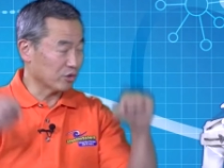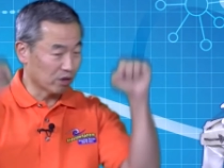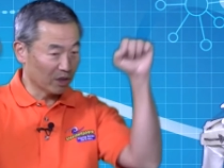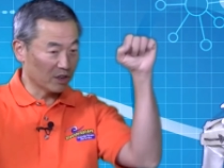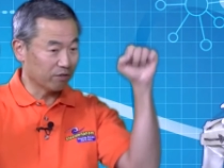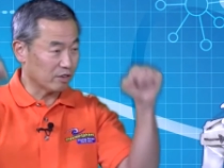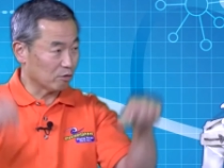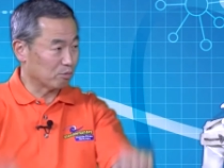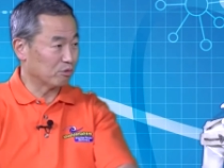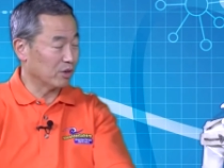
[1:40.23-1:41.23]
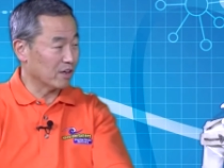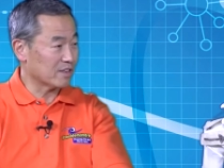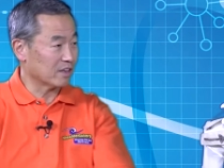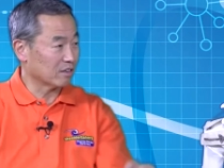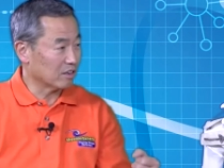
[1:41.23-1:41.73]
you lift, you
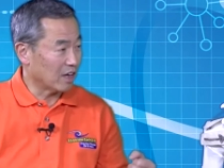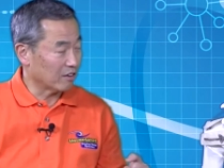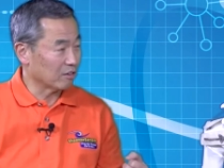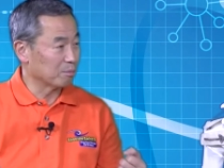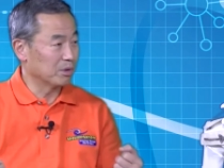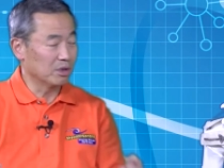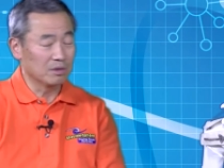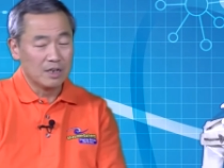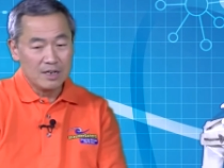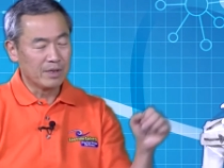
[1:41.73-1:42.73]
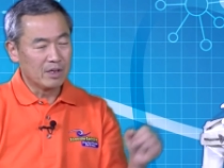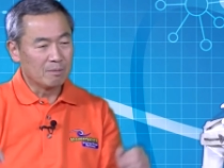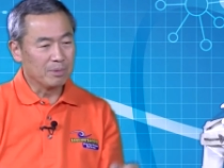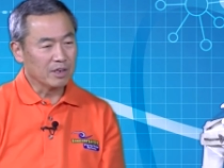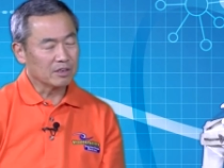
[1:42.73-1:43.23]
press, and, and you pull.
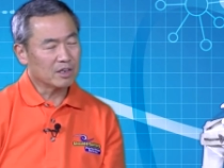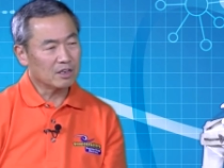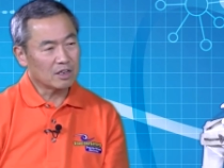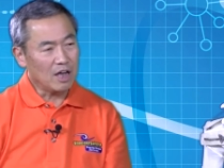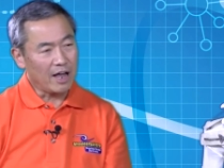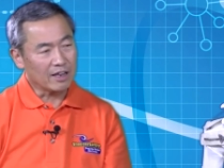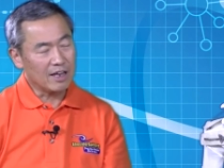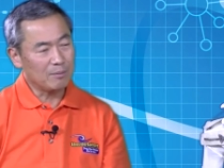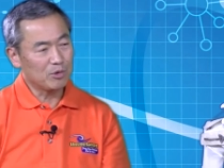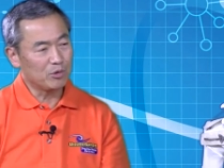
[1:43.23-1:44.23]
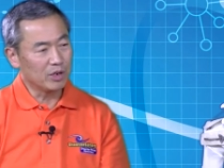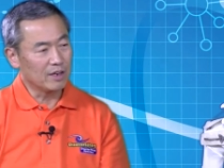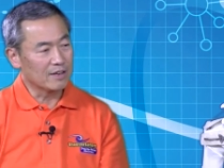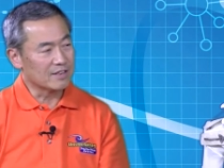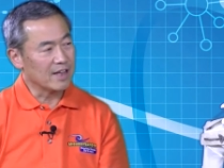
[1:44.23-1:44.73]
But I came to
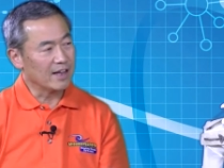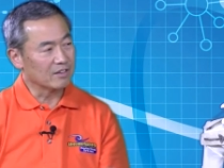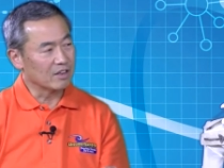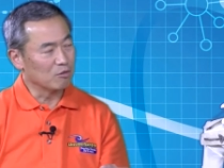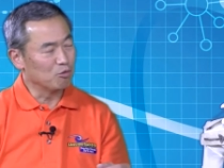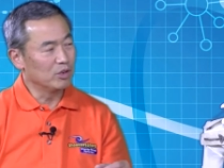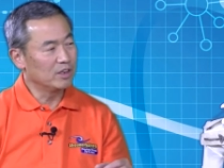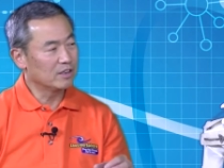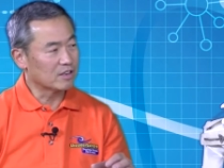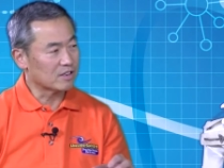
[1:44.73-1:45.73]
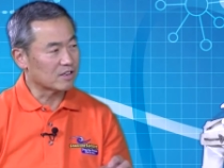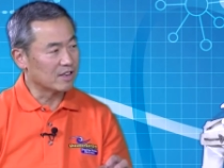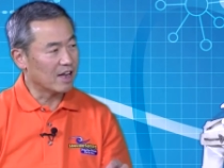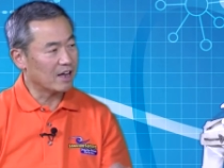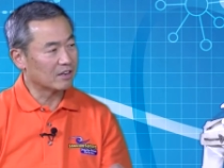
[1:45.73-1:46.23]
realize that it really does
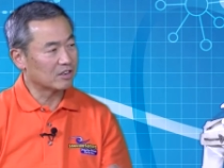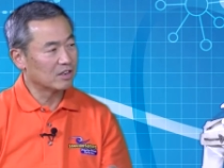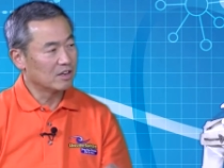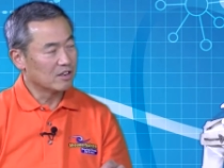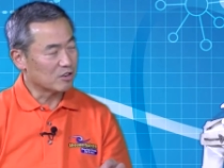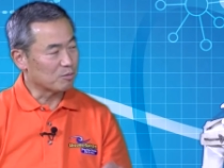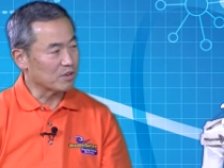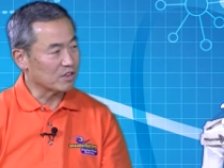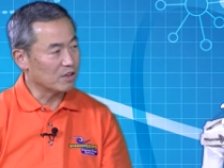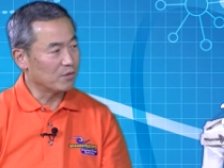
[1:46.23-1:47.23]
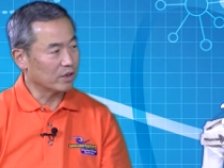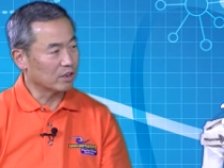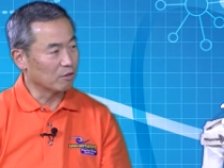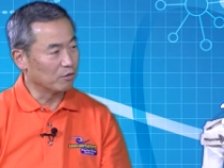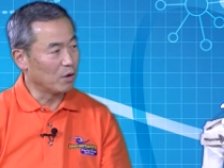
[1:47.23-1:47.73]
not
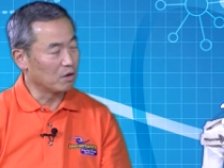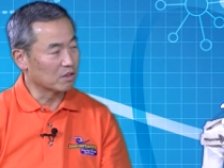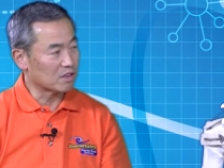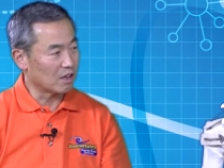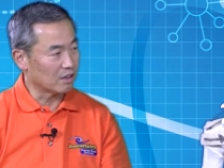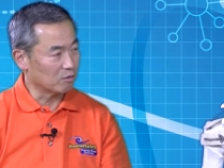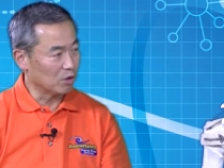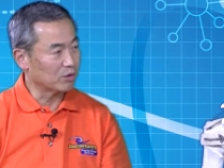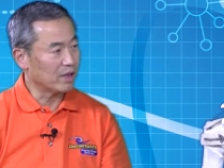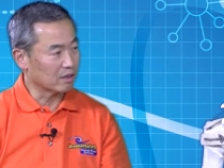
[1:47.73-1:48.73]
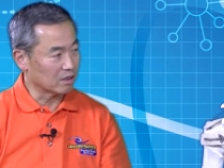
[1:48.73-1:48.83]
specifically focus on the rotator